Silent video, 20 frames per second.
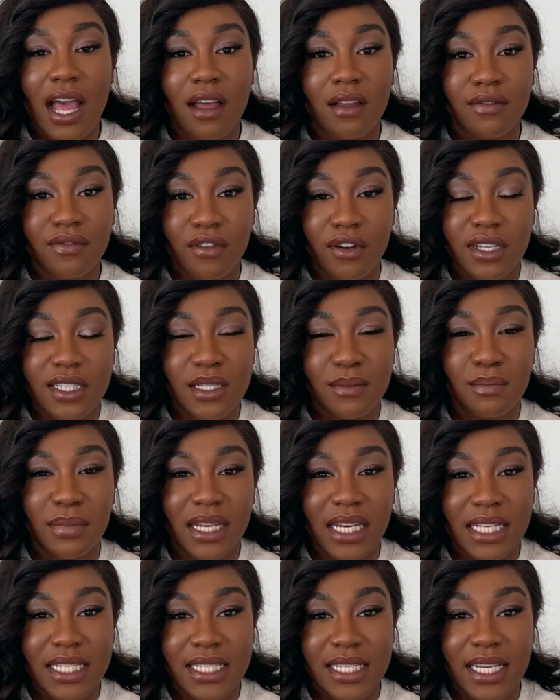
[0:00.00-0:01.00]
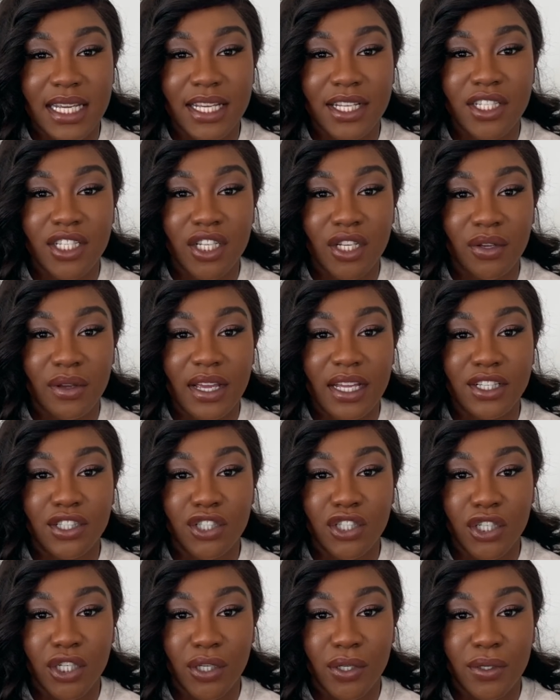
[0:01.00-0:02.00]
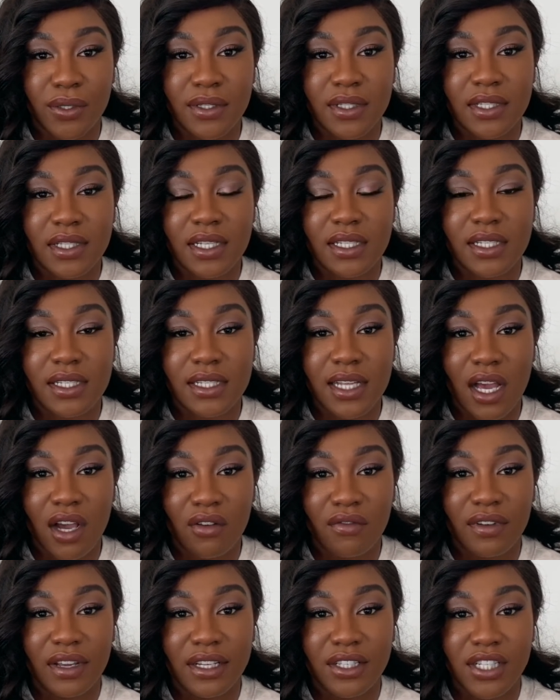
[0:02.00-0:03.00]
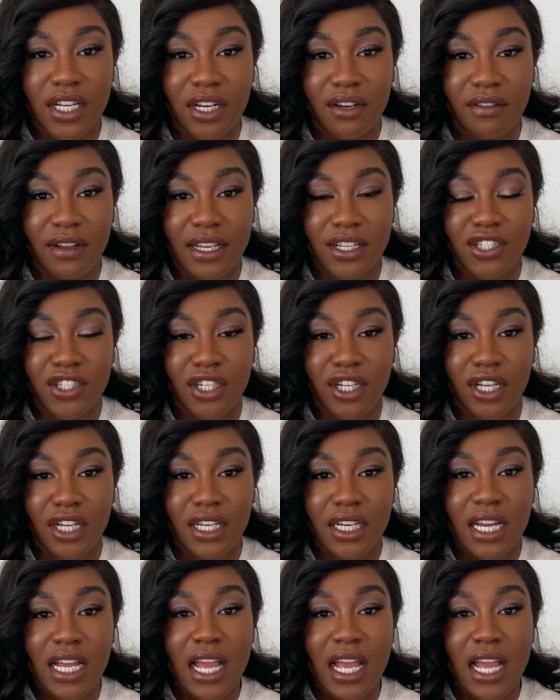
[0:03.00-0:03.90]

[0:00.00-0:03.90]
for its ability to induce cell regeneration